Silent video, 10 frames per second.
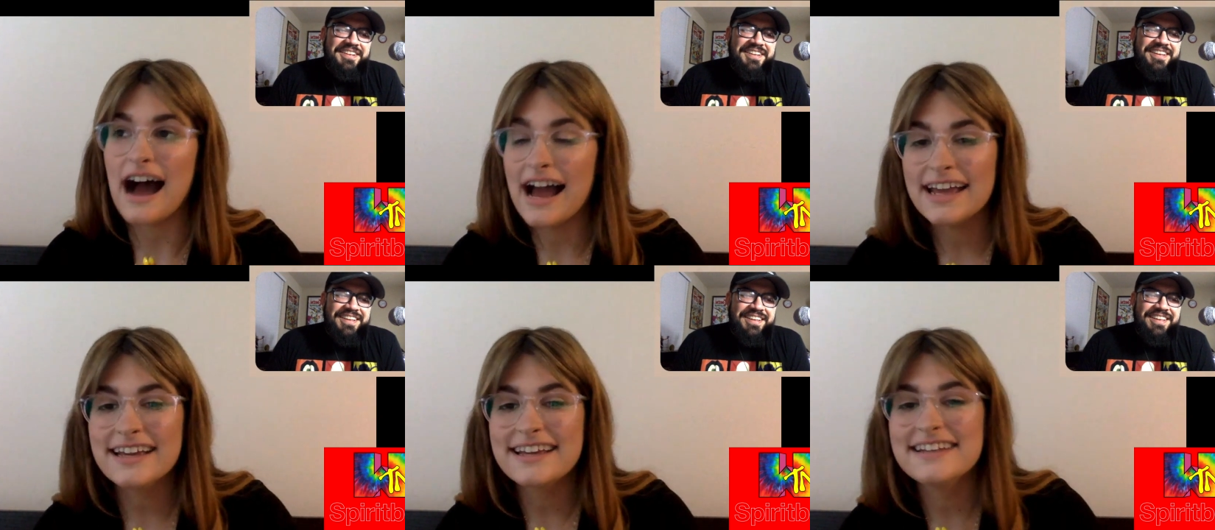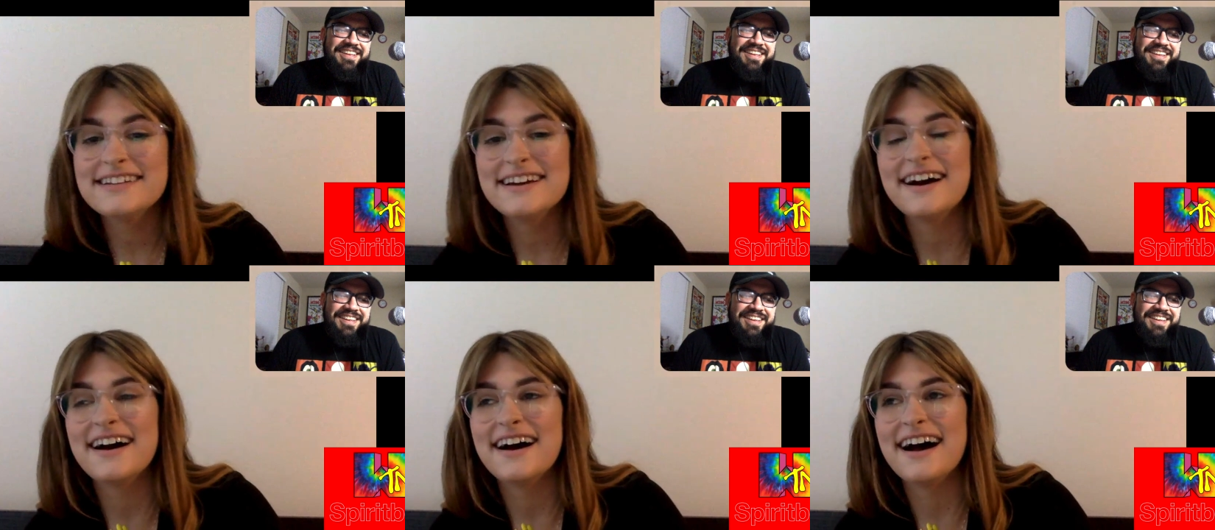Speaker 1: I can
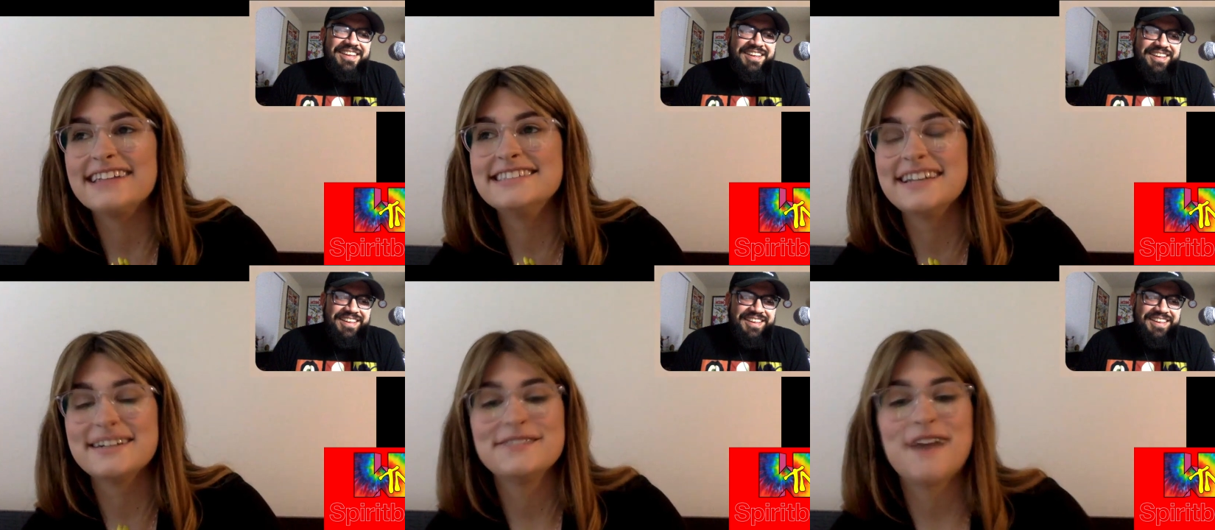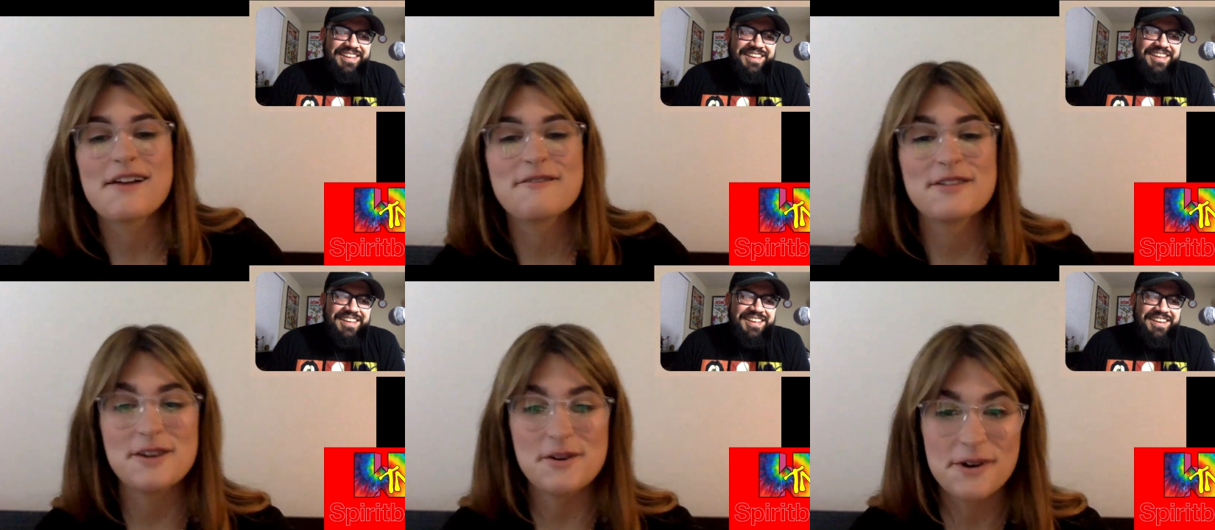identify
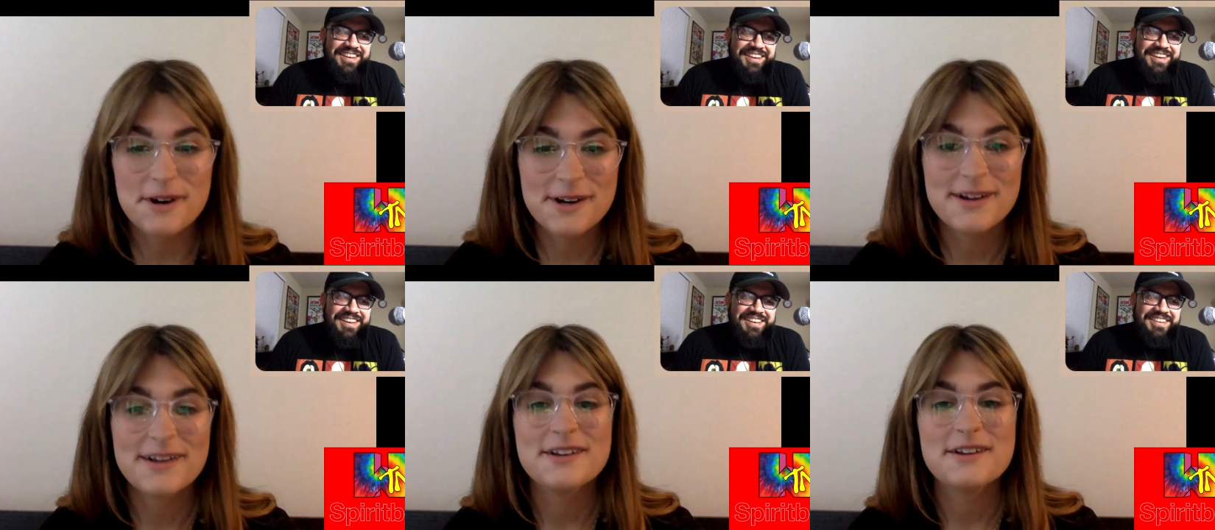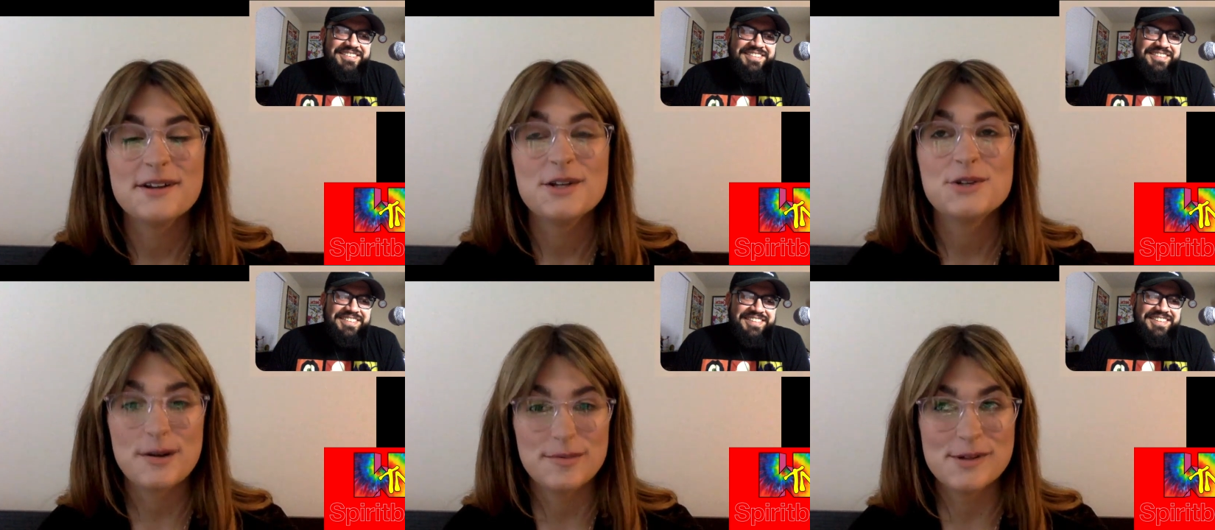with your
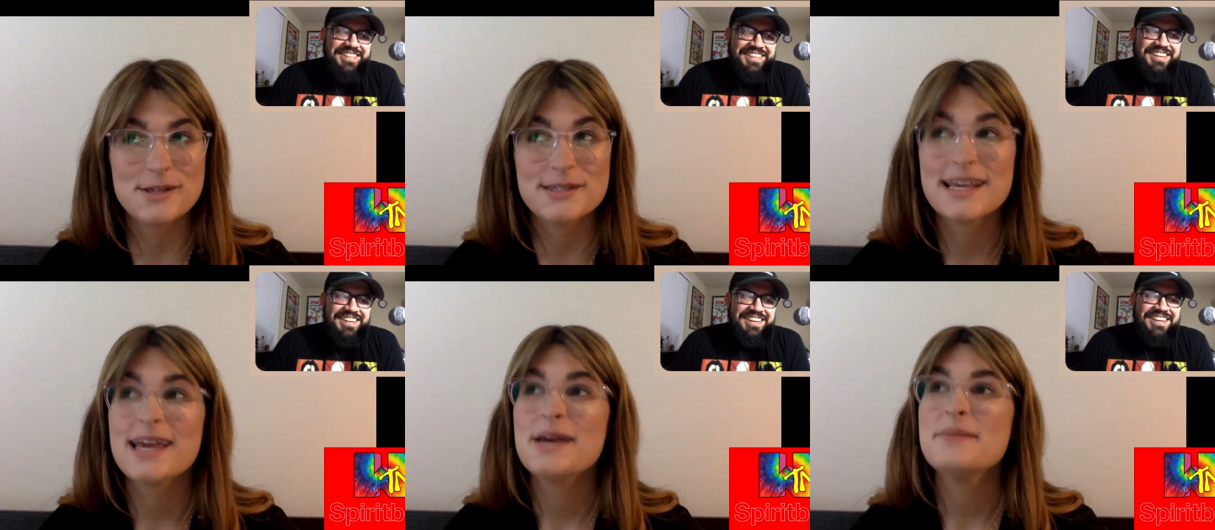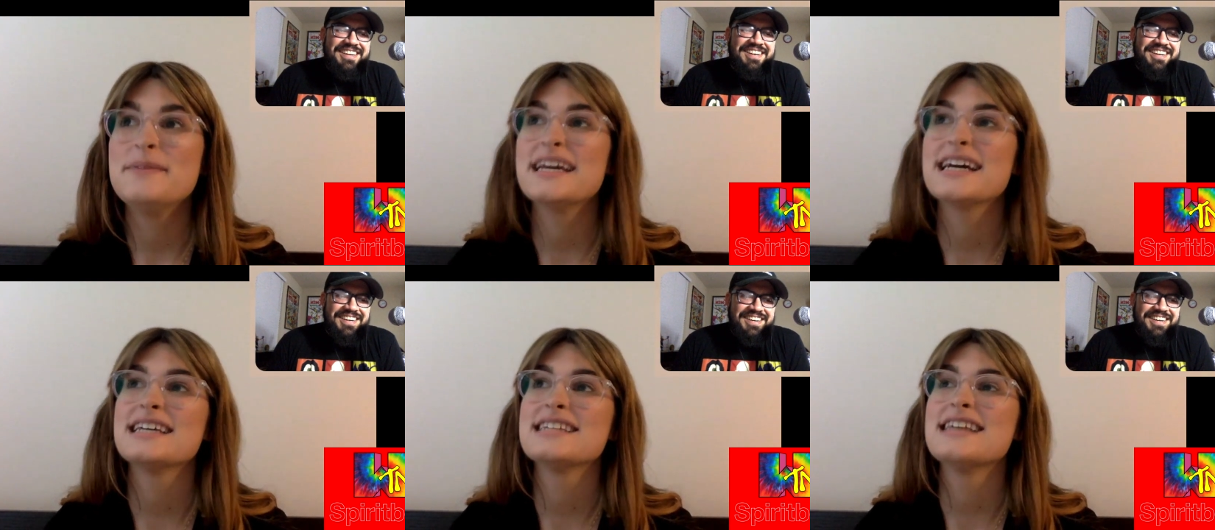troubles
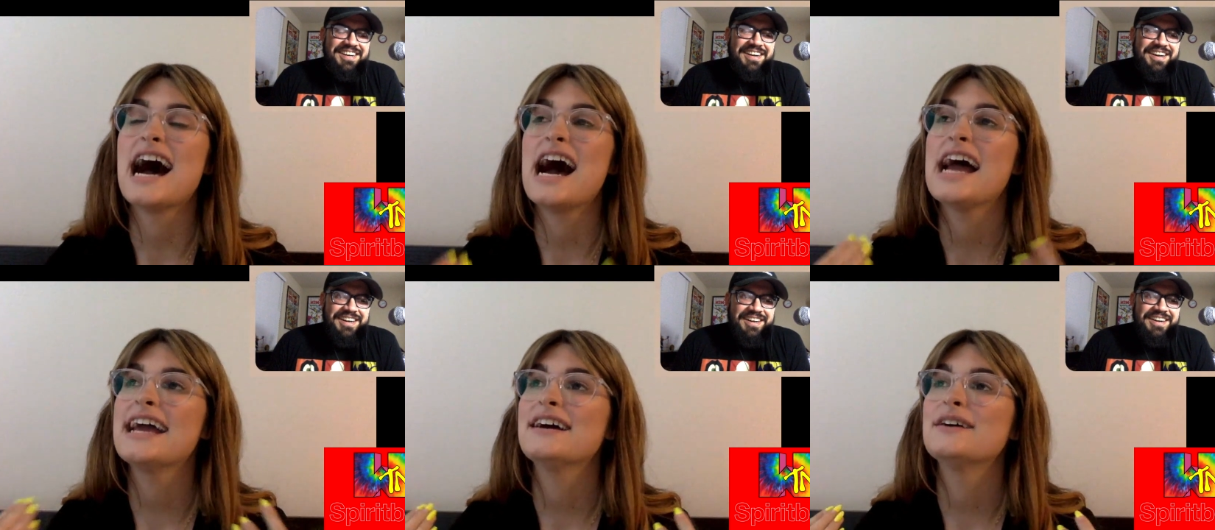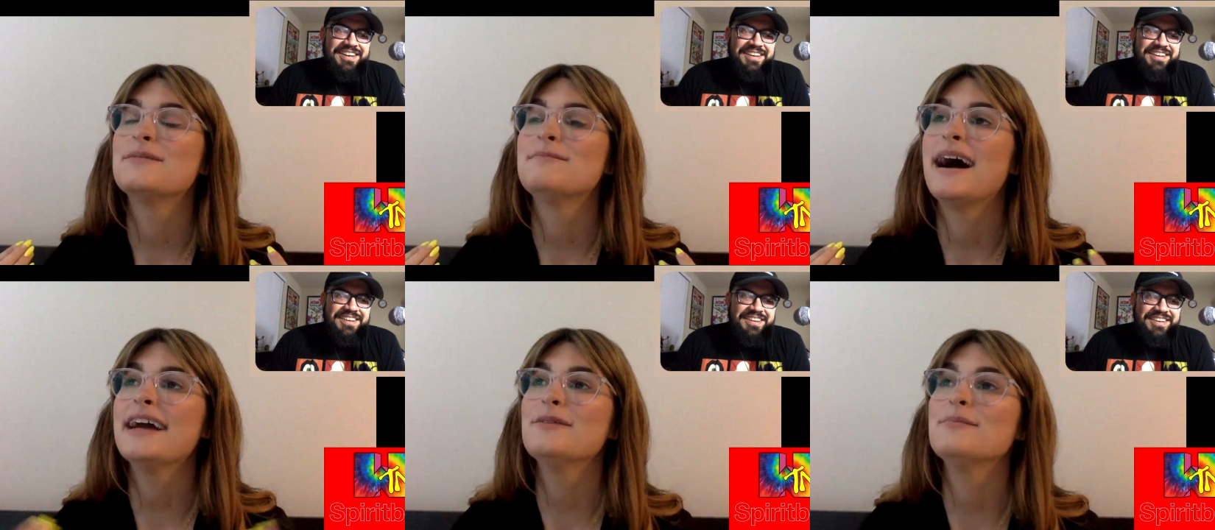because I
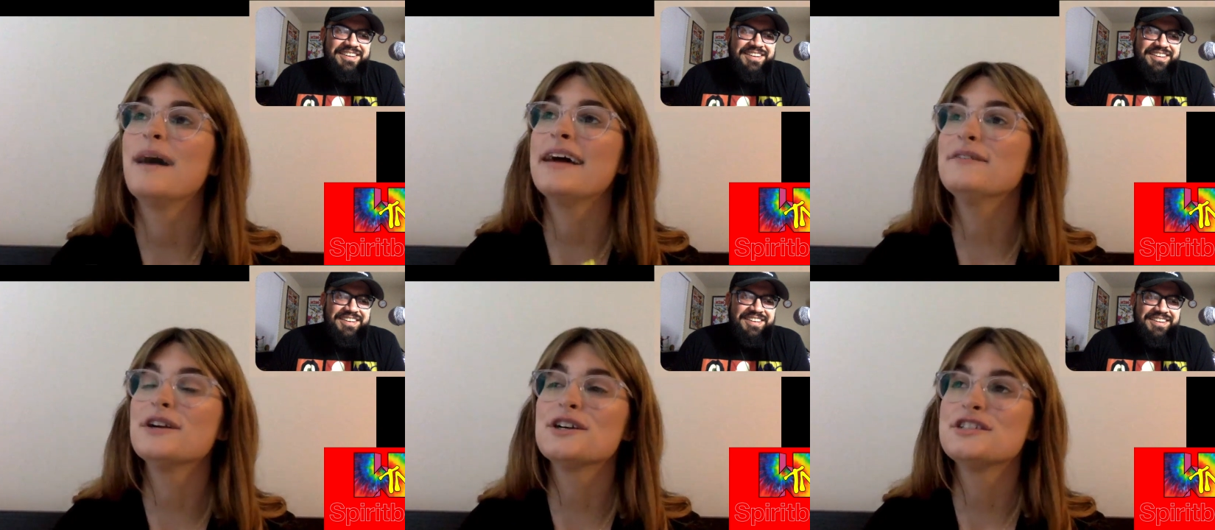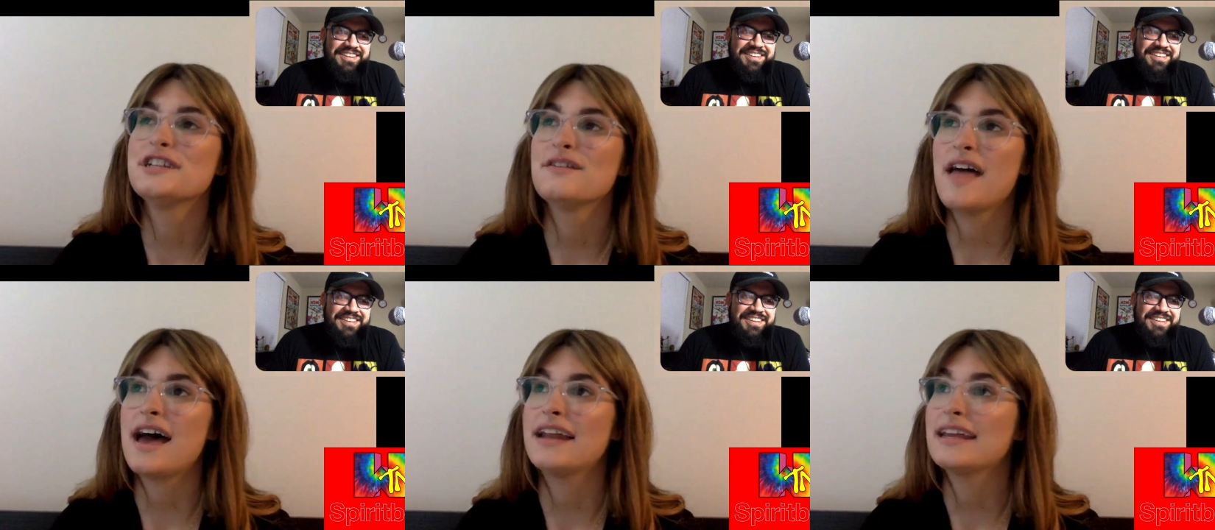my my version
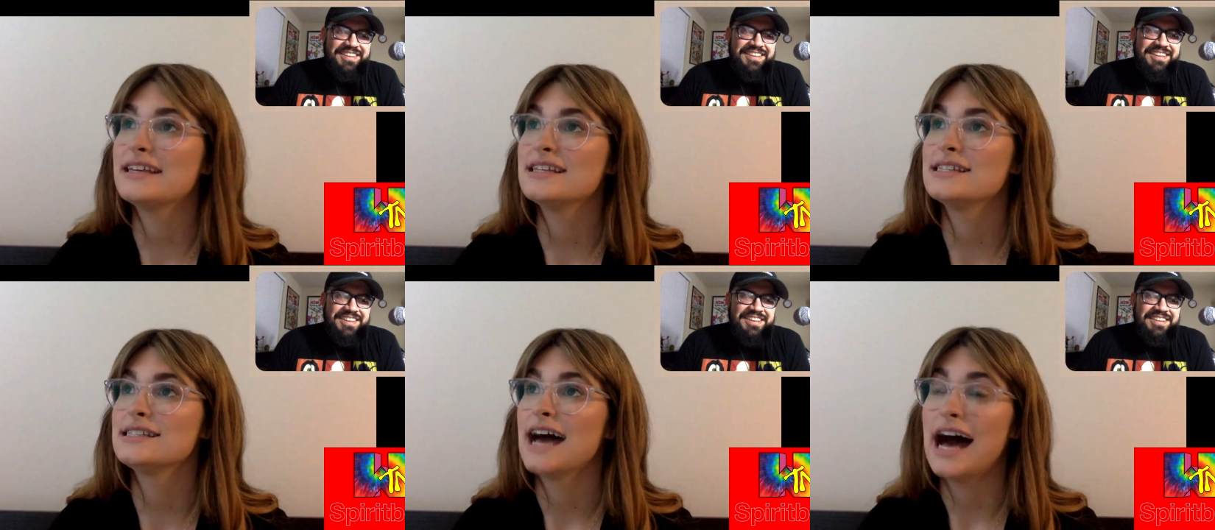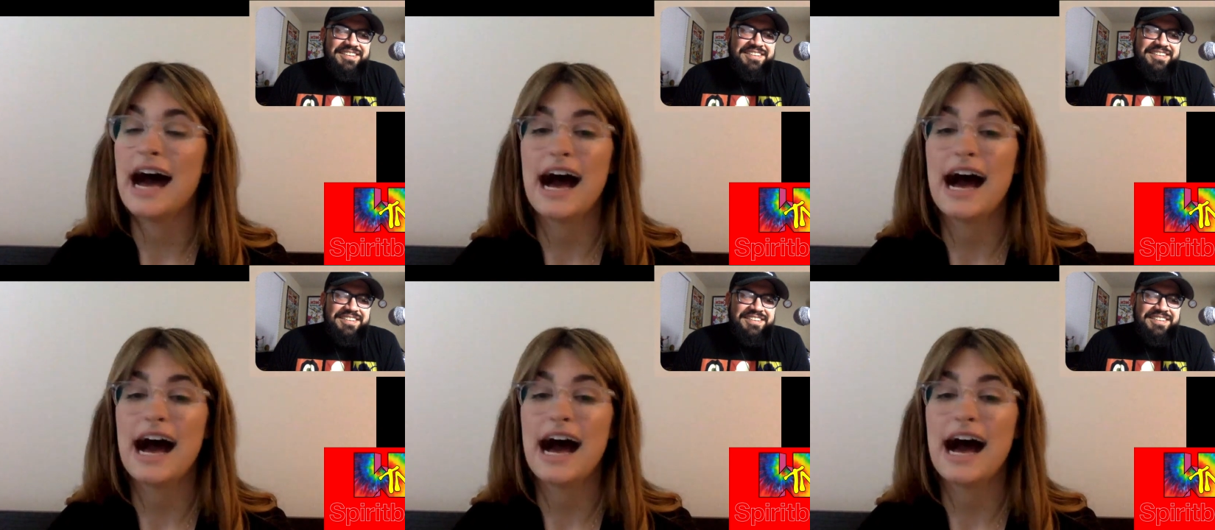of that is